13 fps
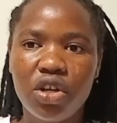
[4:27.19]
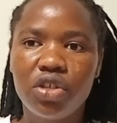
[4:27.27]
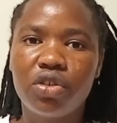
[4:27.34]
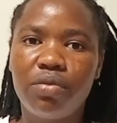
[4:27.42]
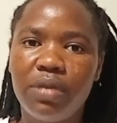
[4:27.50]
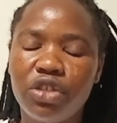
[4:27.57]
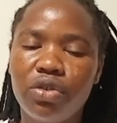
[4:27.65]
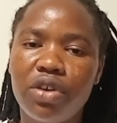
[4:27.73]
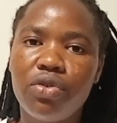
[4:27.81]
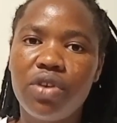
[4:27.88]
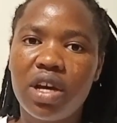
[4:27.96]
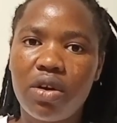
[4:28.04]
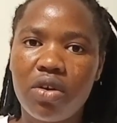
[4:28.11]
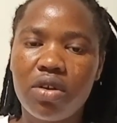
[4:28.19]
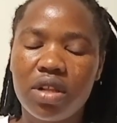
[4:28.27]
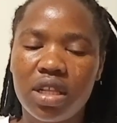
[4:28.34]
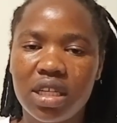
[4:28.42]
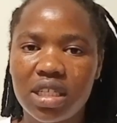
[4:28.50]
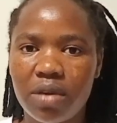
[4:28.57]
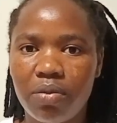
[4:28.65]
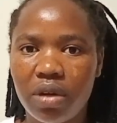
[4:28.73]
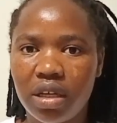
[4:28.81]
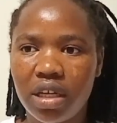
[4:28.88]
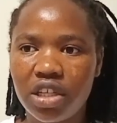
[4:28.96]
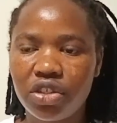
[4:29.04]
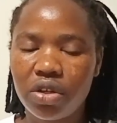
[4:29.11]
So make sure you download this
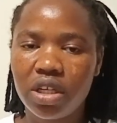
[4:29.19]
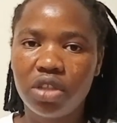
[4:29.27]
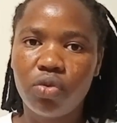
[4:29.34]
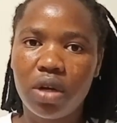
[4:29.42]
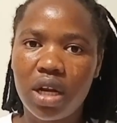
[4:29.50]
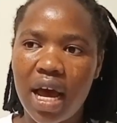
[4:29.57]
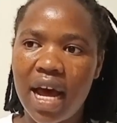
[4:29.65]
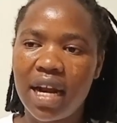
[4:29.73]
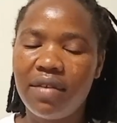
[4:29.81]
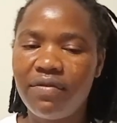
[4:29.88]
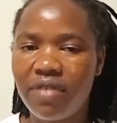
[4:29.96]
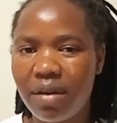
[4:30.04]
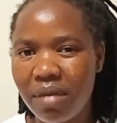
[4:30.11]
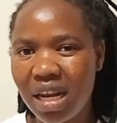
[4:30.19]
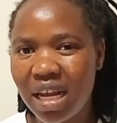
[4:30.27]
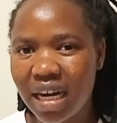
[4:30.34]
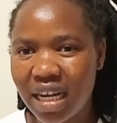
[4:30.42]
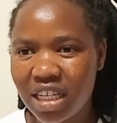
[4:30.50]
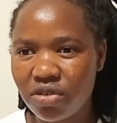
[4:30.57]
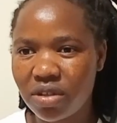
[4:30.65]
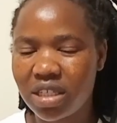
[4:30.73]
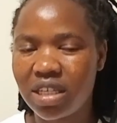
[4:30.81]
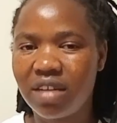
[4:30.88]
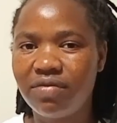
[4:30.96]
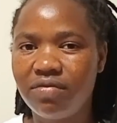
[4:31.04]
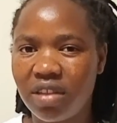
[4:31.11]
application. It will familiarize
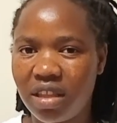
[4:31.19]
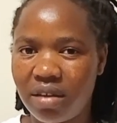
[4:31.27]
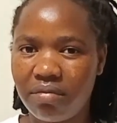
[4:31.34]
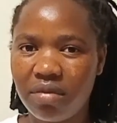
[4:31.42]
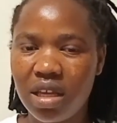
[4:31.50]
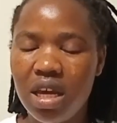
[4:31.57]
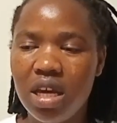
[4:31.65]
yourself with them.